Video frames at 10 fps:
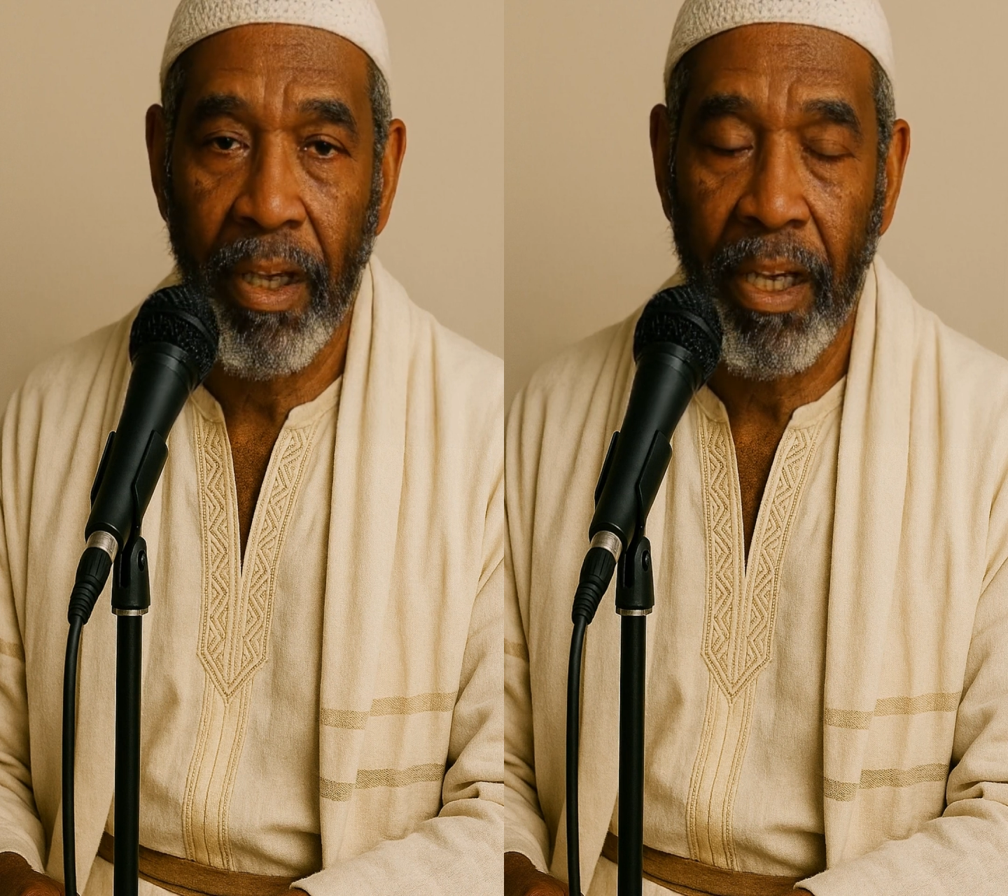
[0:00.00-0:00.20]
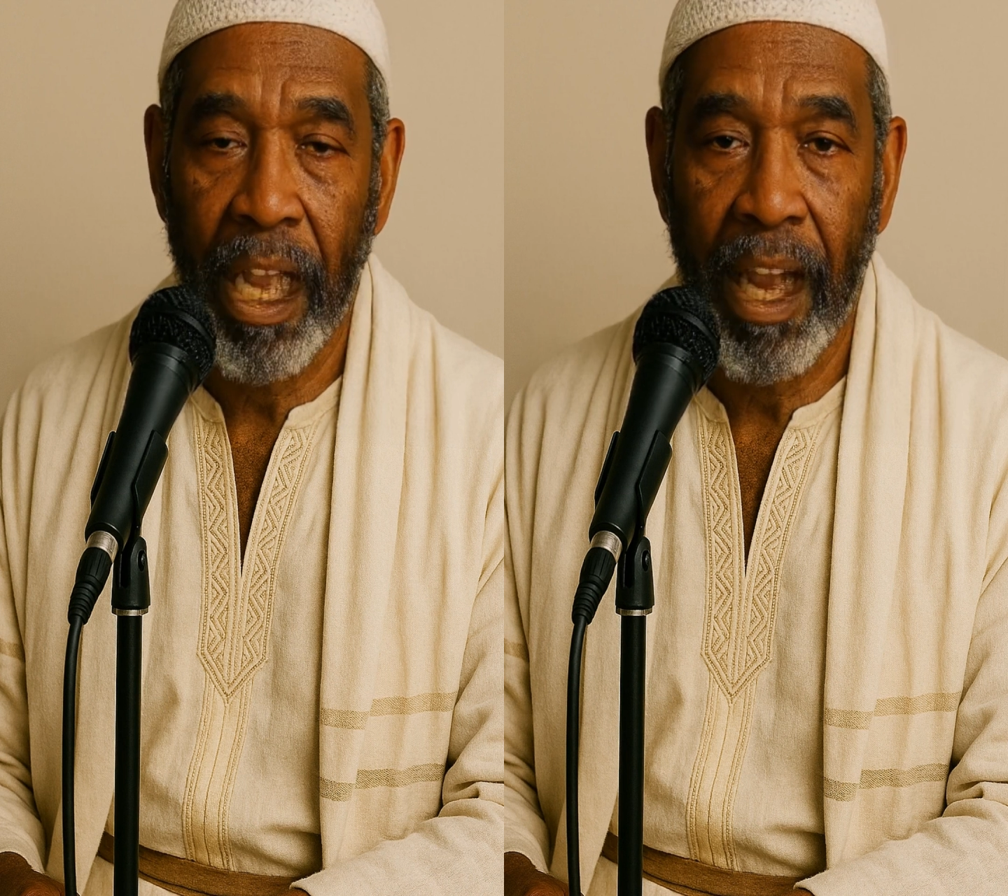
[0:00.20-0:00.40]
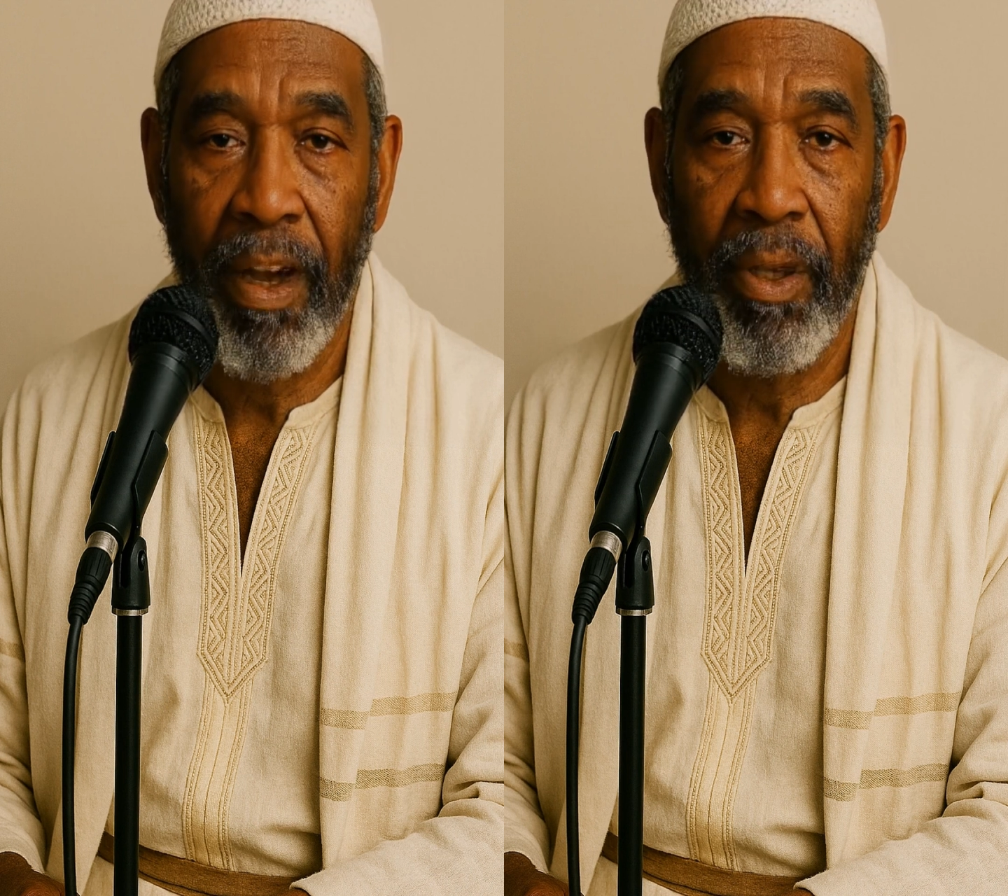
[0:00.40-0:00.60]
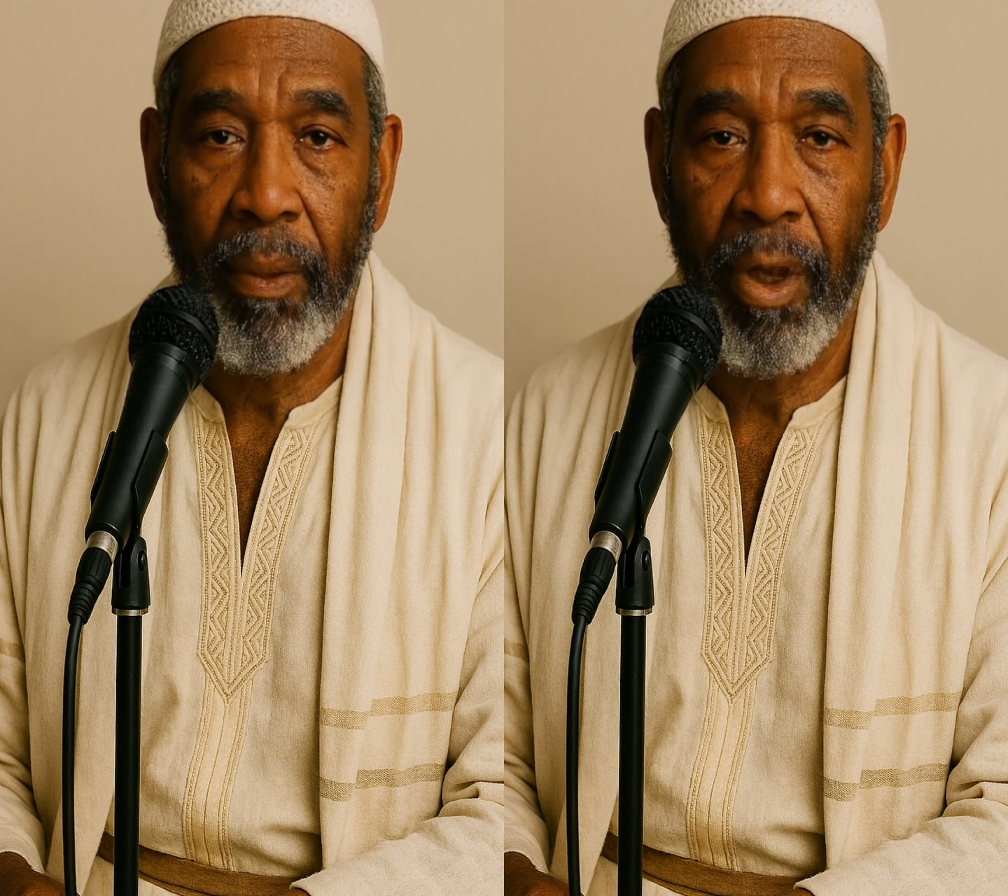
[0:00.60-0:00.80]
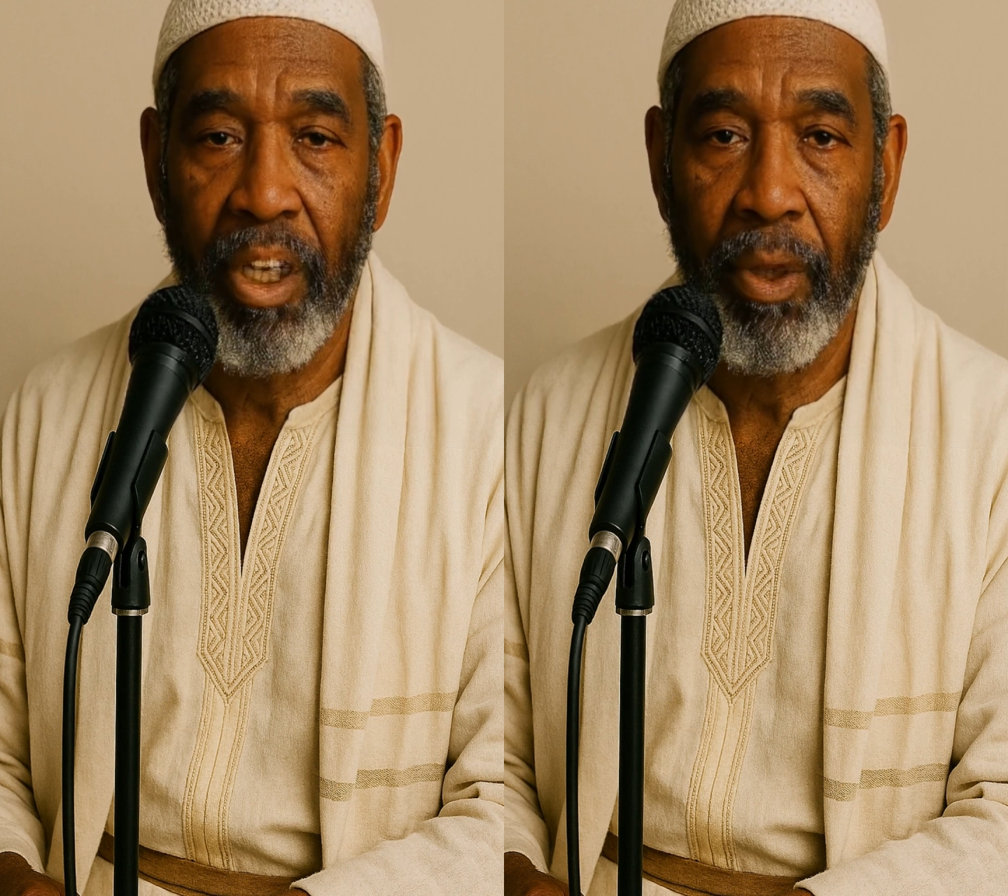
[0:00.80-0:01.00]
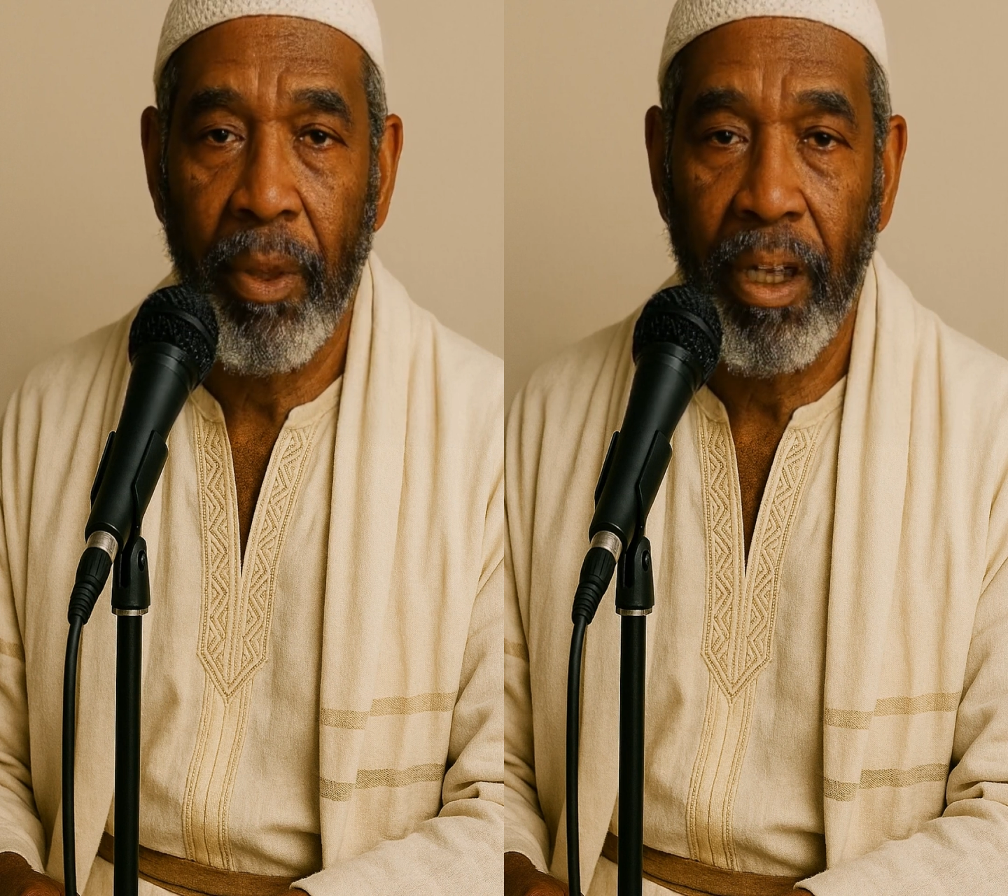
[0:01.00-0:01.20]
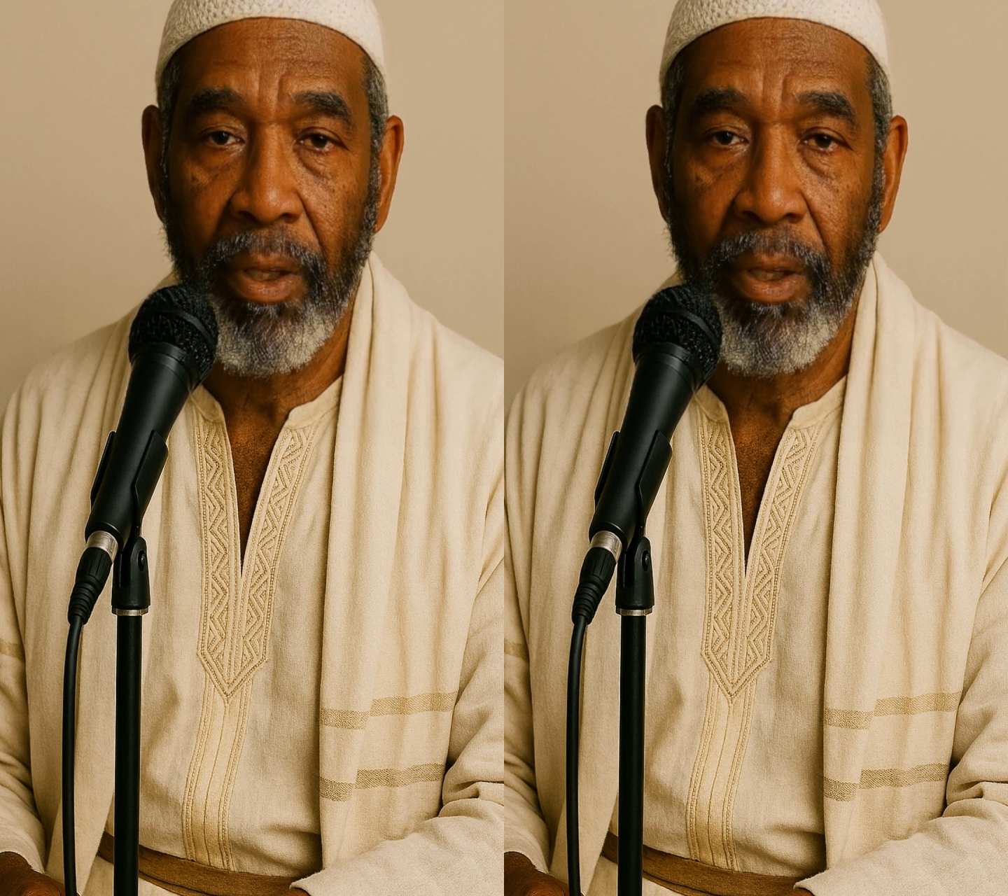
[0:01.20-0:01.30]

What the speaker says: Not every ritual